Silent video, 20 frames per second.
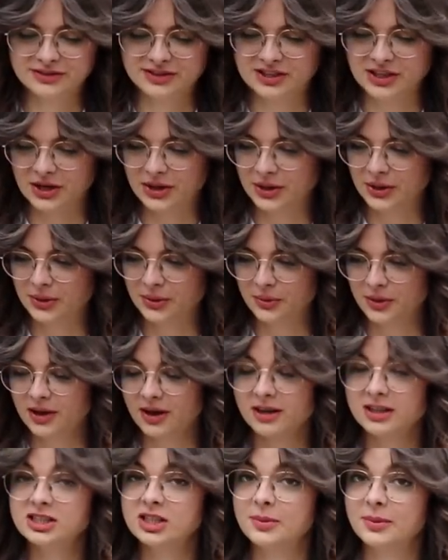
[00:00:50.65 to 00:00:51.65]
So we're
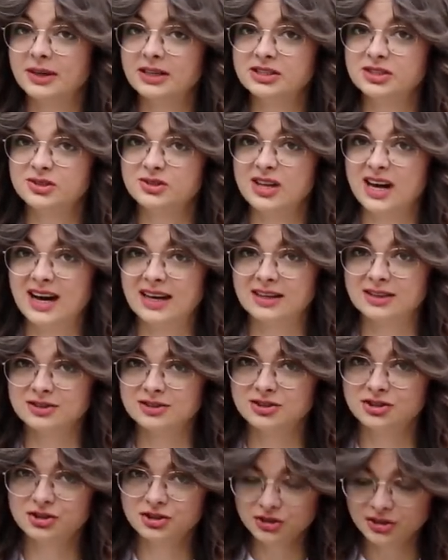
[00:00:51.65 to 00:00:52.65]
going to jump into that
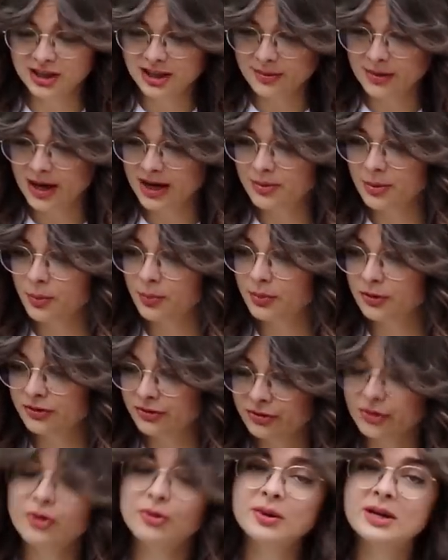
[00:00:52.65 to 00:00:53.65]
straight away, but
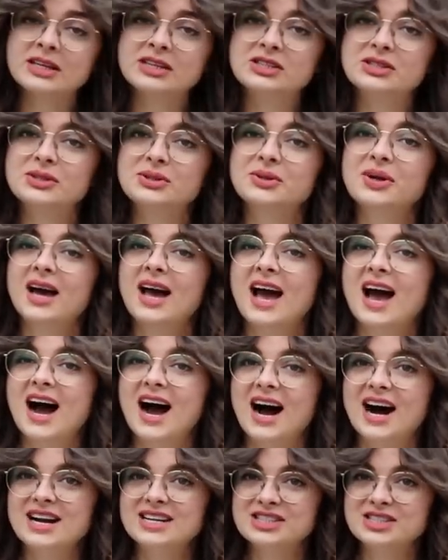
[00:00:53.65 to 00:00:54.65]
before we do,
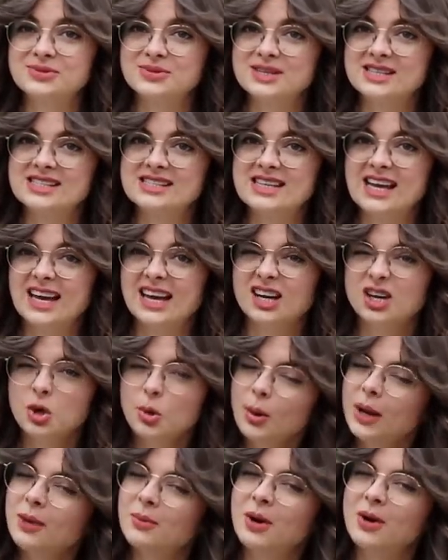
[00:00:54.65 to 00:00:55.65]
I just wanted to take a
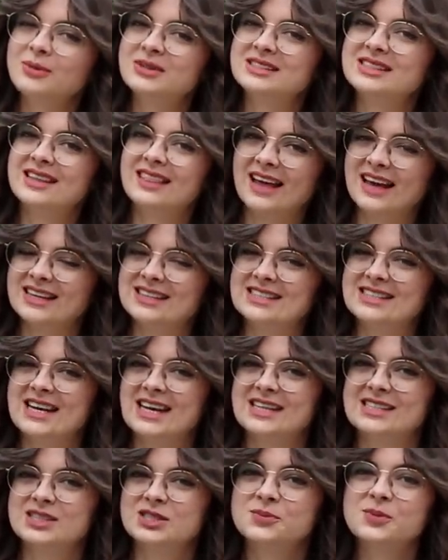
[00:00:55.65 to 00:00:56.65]
quick moment to thank
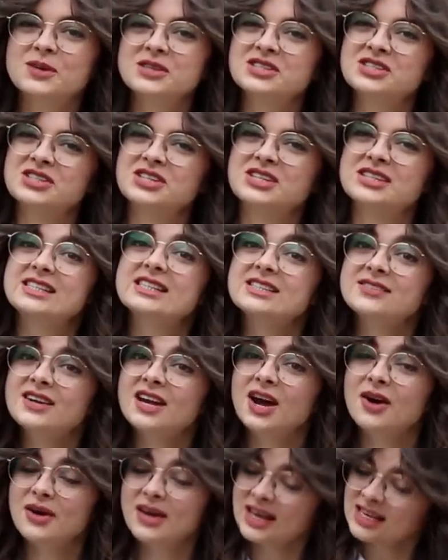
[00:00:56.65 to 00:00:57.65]
today's sponsor, because this
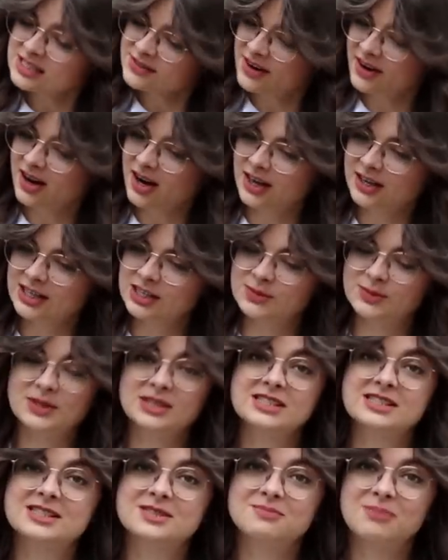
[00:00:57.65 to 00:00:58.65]
video is very kindly
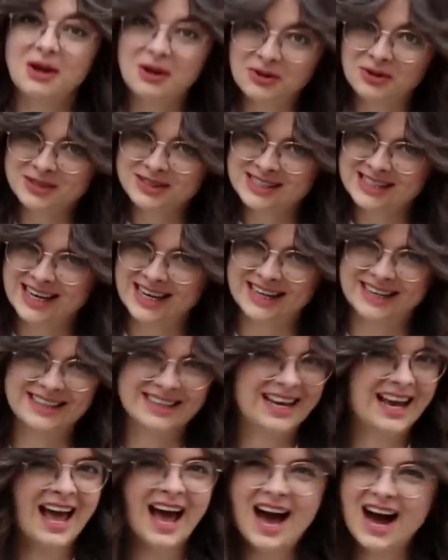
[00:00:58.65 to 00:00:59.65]
sponsored by
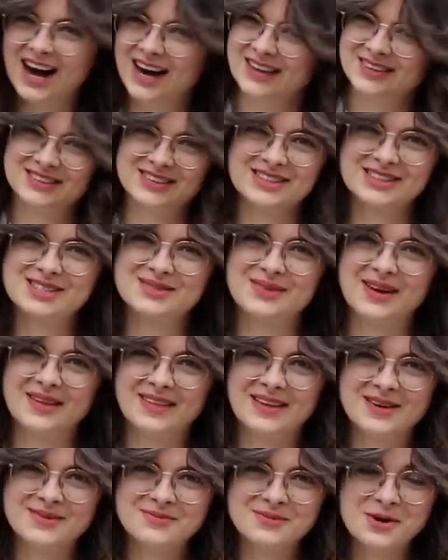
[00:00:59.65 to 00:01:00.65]
Holzkern. I've talked about
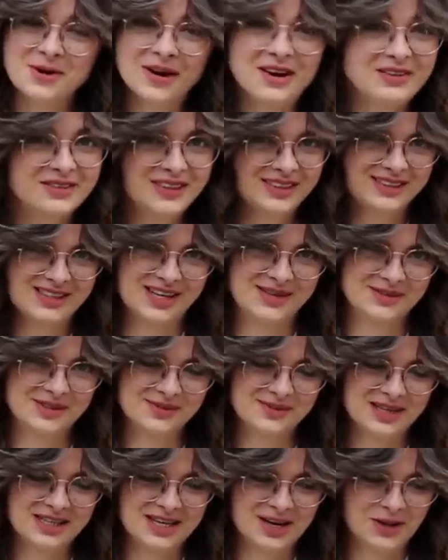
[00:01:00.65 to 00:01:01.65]
them quite a few times
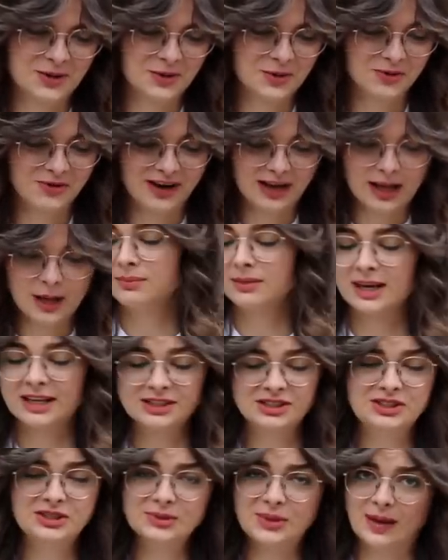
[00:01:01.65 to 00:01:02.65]
on my channel already, but I
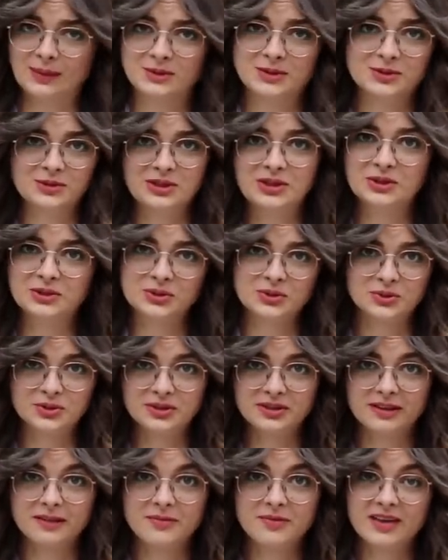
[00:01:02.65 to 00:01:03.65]
do absolutely
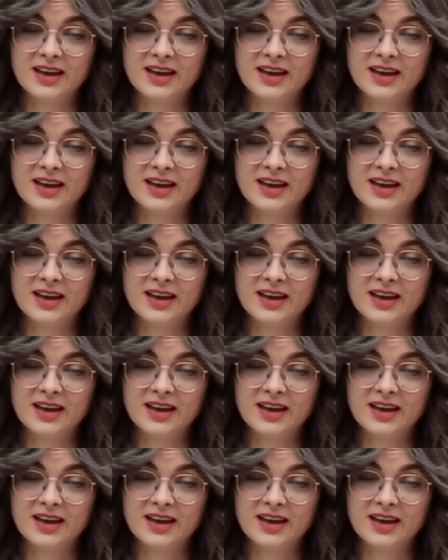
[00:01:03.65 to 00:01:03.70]
adore them.